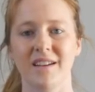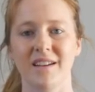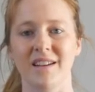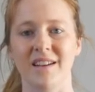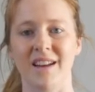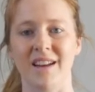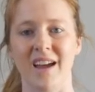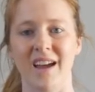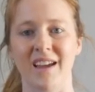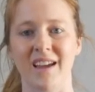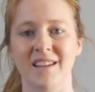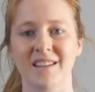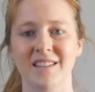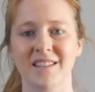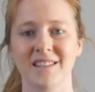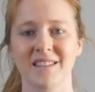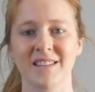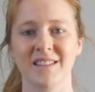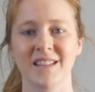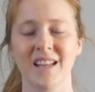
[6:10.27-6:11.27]
Nice.
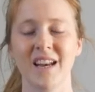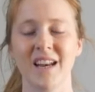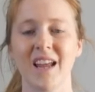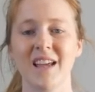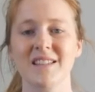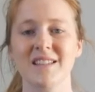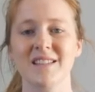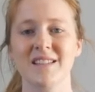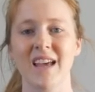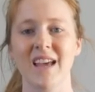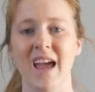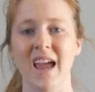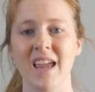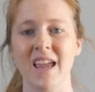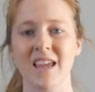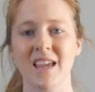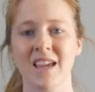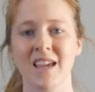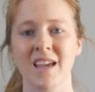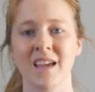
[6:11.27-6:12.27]
Then let's
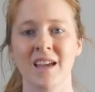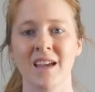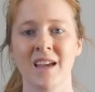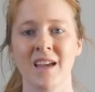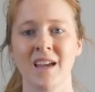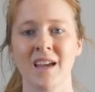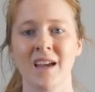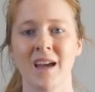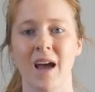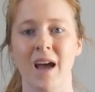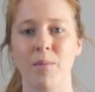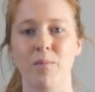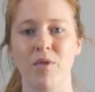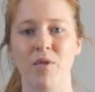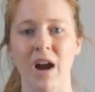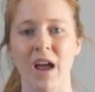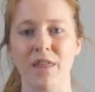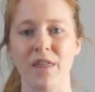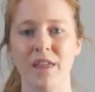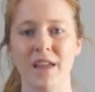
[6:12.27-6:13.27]
take a
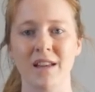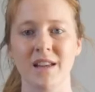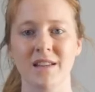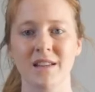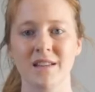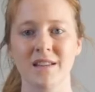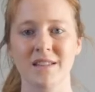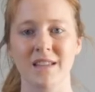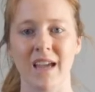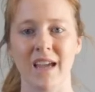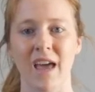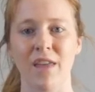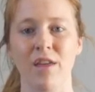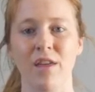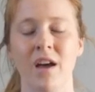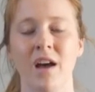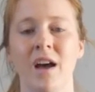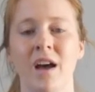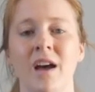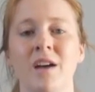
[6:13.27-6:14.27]
breath in
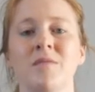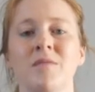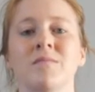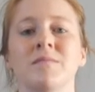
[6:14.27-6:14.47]
together